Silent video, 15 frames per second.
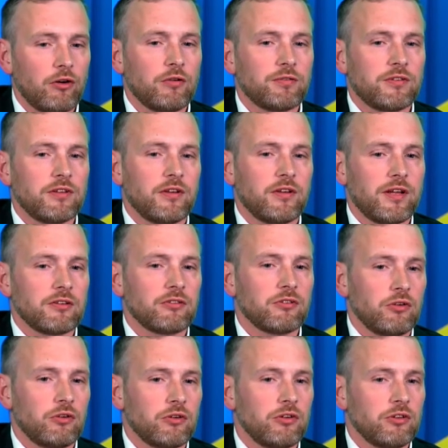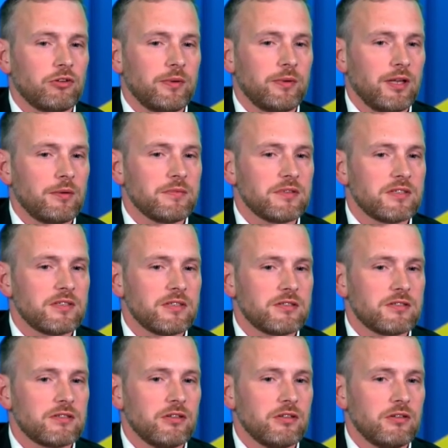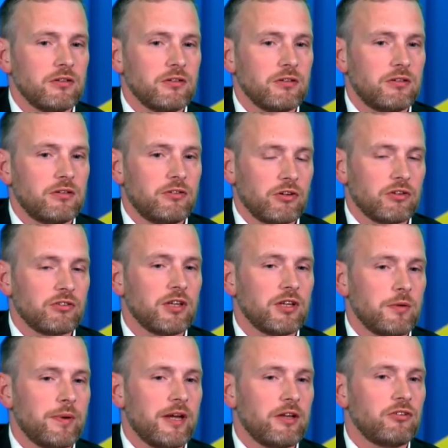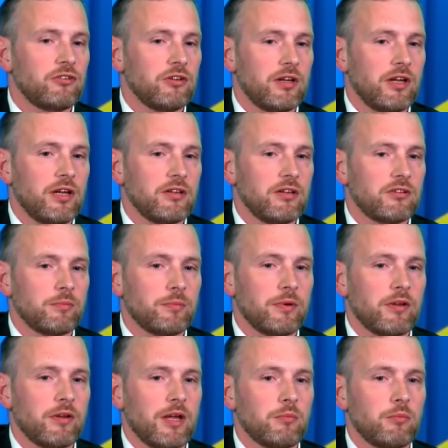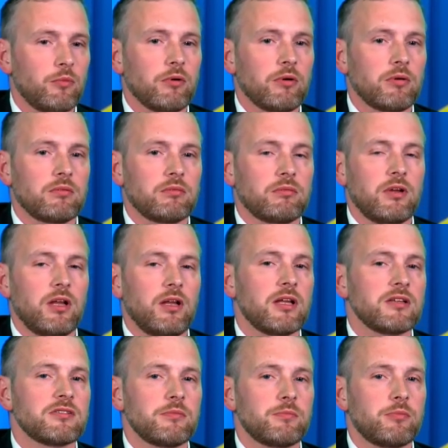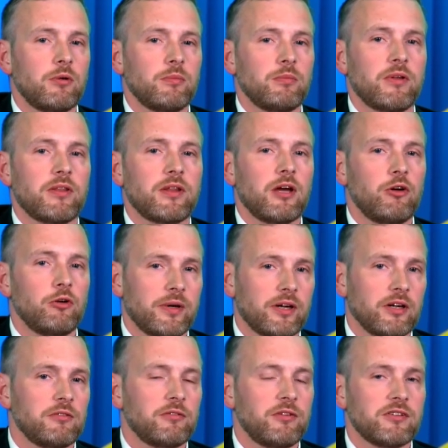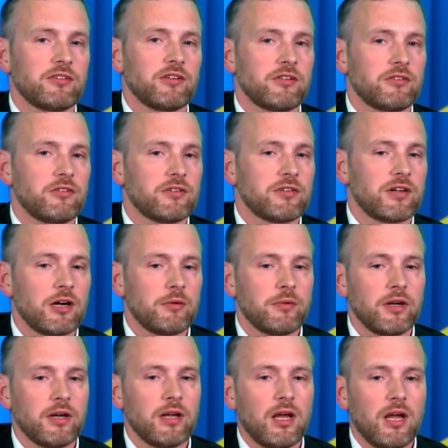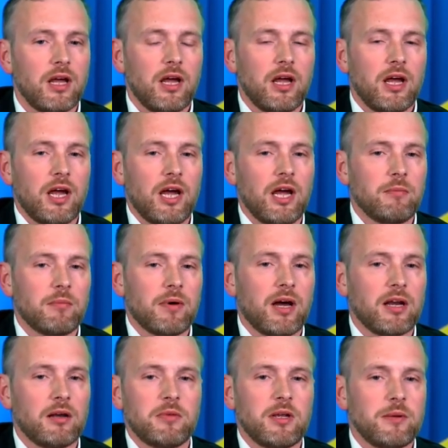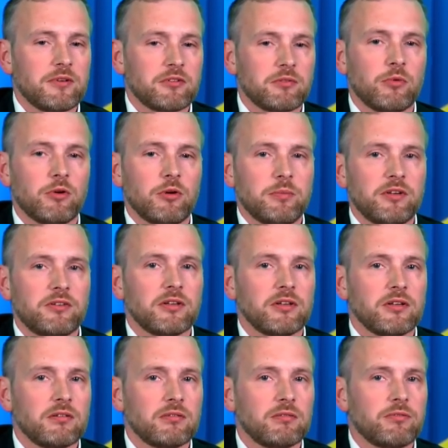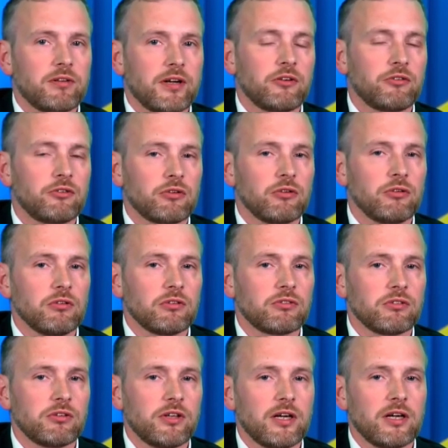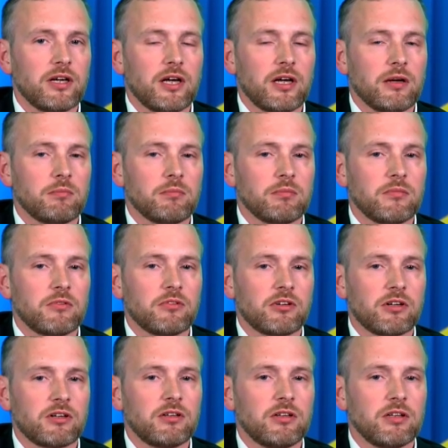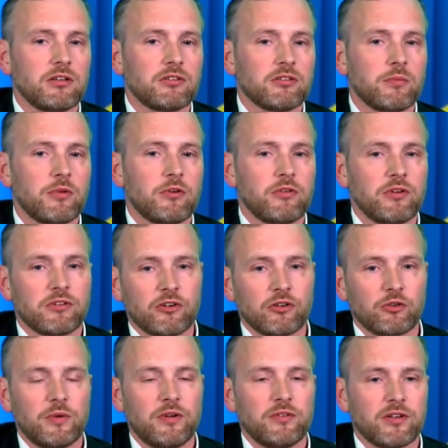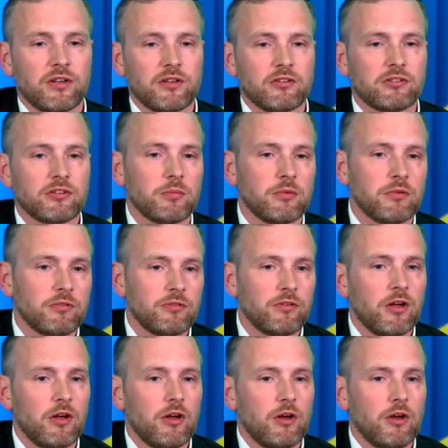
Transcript: often that's not going to be limited to just a pension. It's about that more holistic problem with how am I going to face into retirement, and it may be some more immediate financial goals. So yeah, certainly some of the research we've done, some of